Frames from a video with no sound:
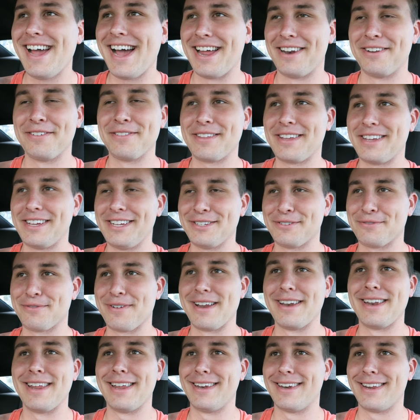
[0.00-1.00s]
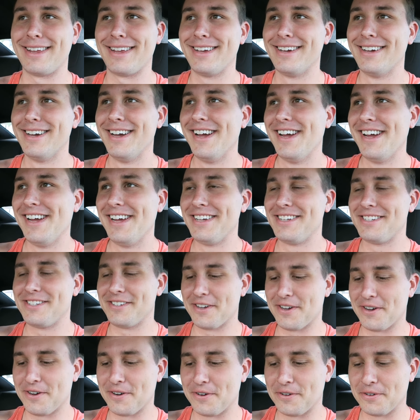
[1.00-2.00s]
I don't think he's read any.
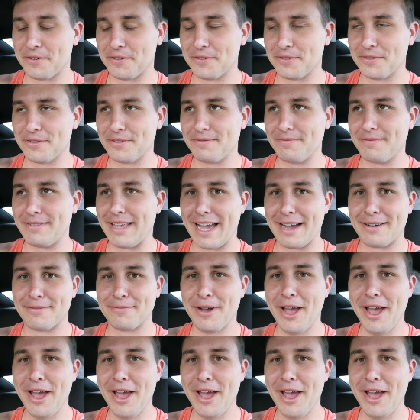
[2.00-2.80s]
So yeah,